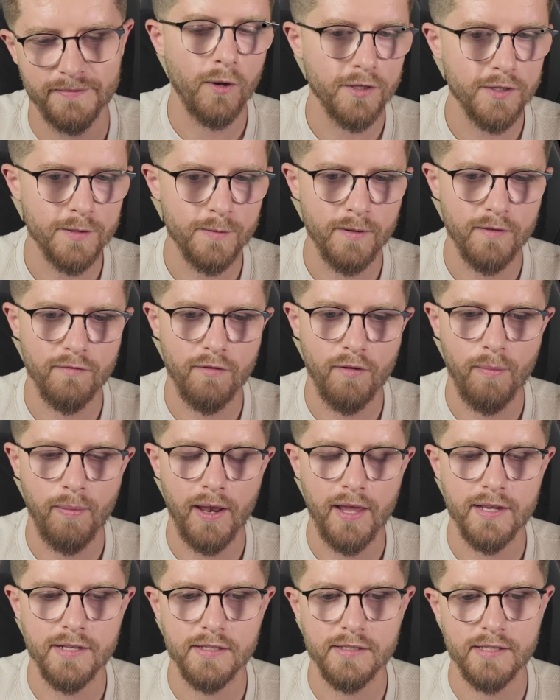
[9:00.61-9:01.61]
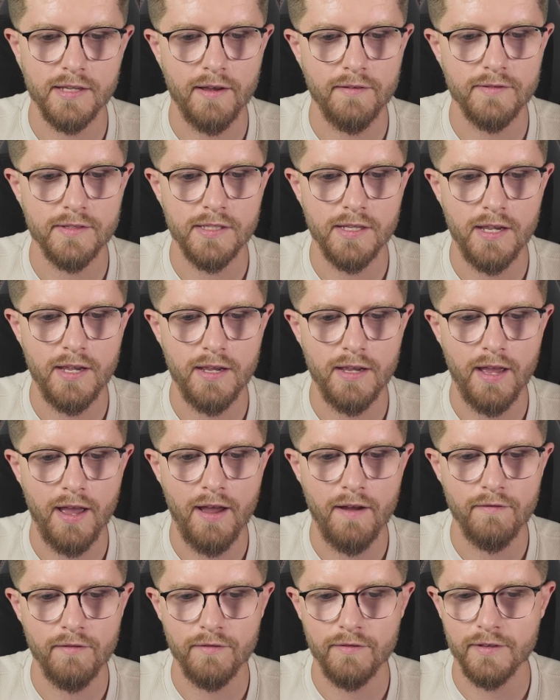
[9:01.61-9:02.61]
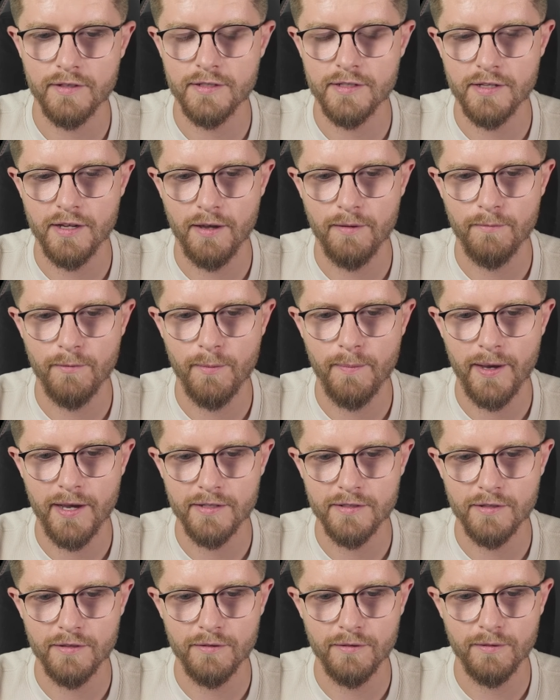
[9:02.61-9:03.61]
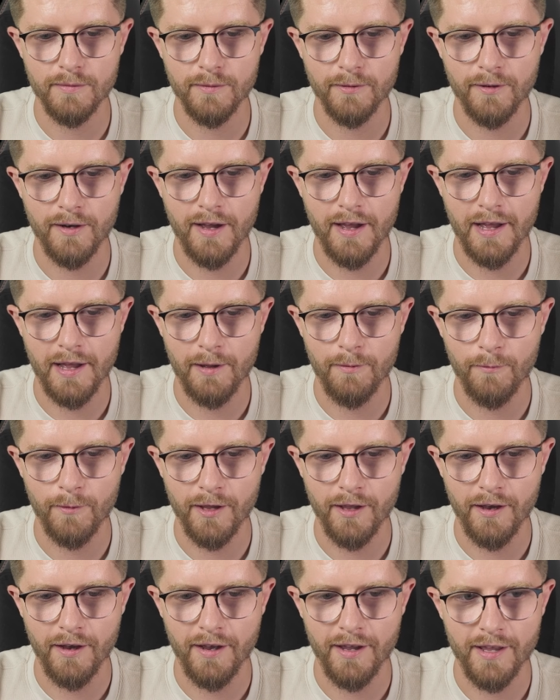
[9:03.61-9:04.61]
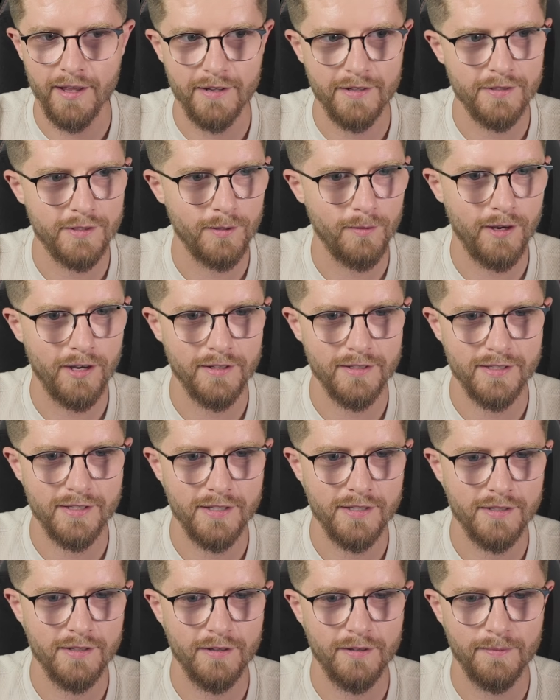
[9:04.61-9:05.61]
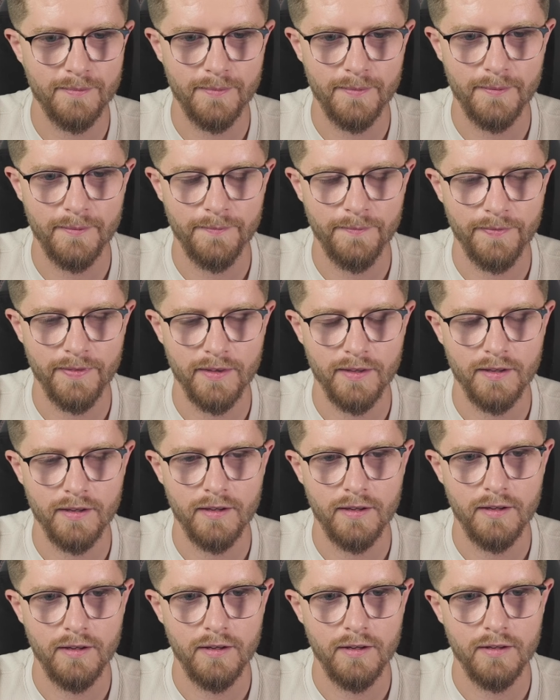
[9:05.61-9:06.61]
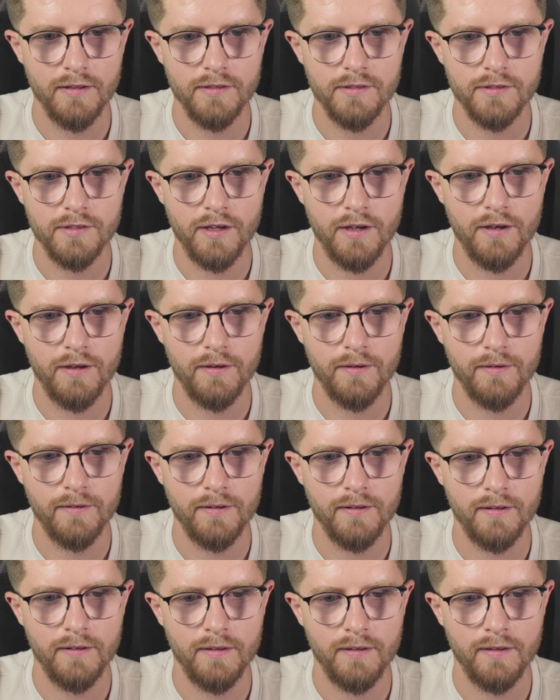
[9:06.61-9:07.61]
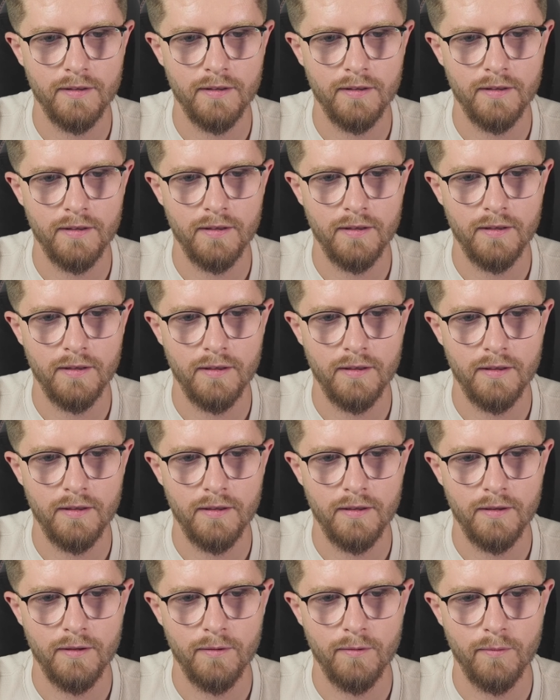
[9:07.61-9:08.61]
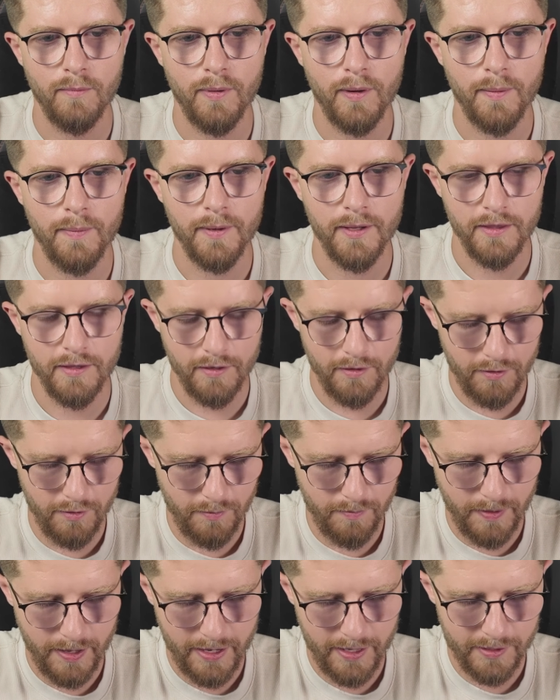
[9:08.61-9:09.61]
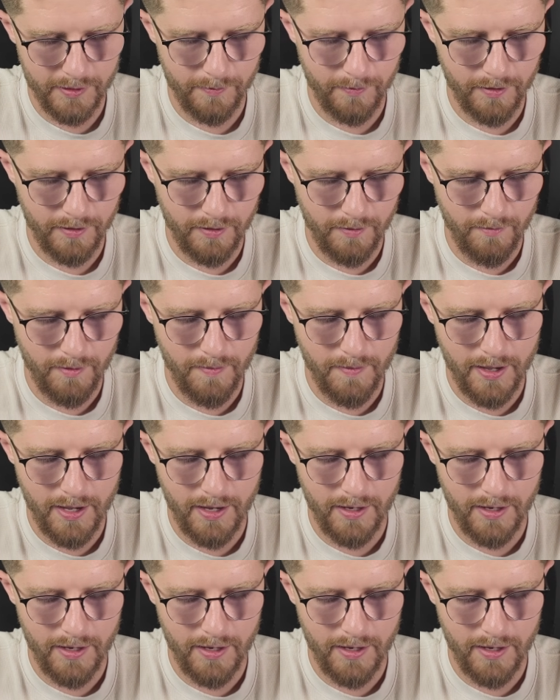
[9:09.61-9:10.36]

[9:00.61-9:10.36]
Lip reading: Once we've replaced cefc, everything's done, we're back to normal, and we are into our system. So pop in the new password that we